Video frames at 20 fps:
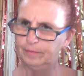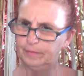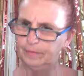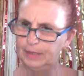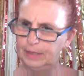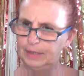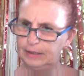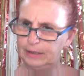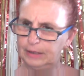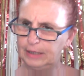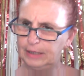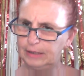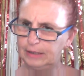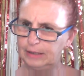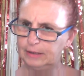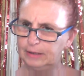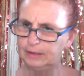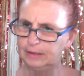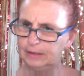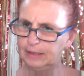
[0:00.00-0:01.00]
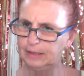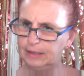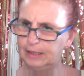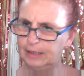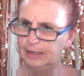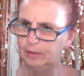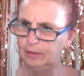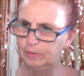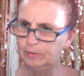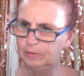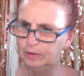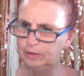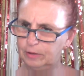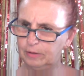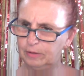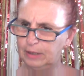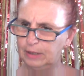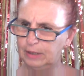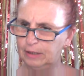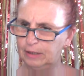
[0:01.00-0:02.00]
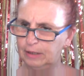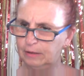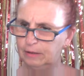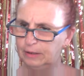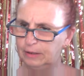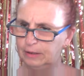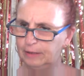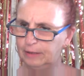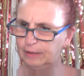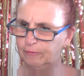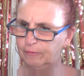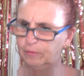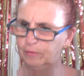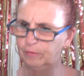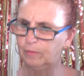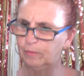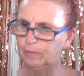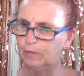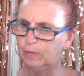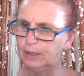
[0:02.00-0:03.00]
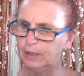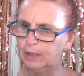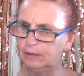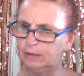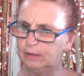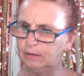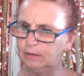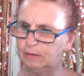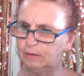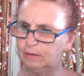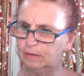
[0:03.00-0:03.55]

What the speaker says: Yes, yesterday I was on a different one.